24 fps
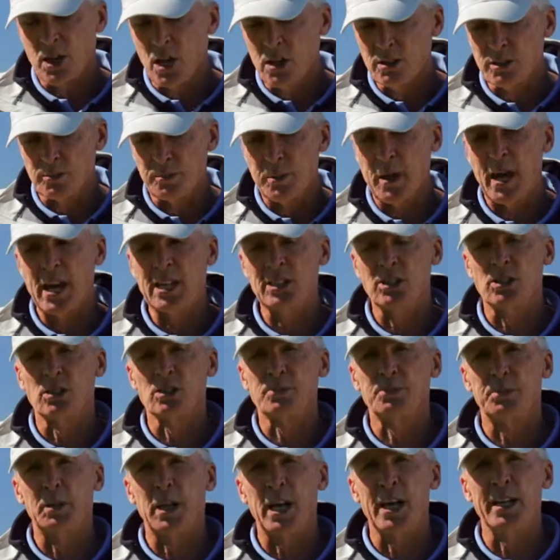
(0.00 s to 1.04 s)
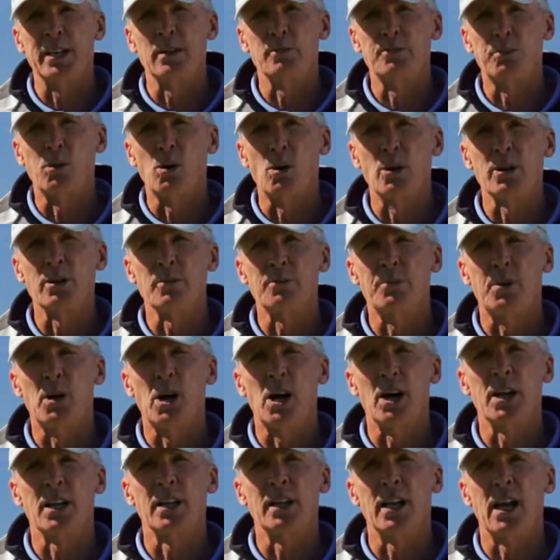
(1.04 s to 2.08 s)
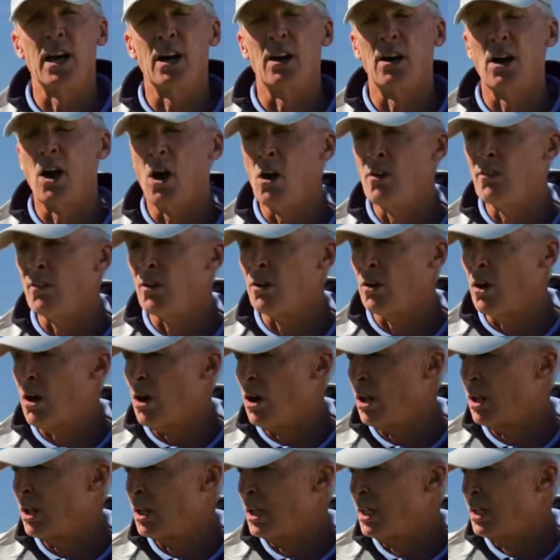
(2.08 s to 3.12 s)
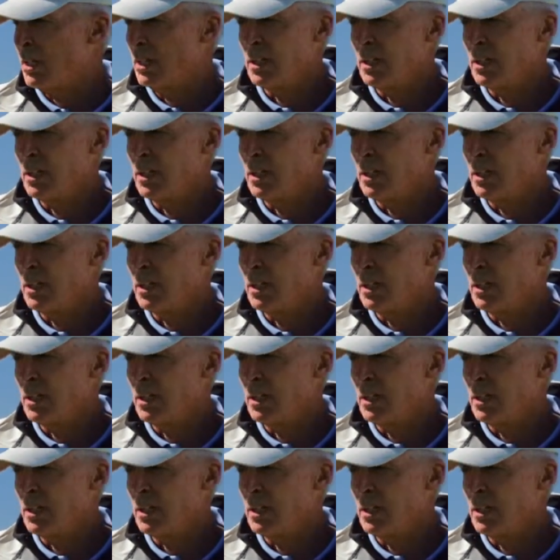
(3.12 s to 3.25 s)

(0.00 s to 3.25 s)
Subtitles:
those pastures play an important part in our overall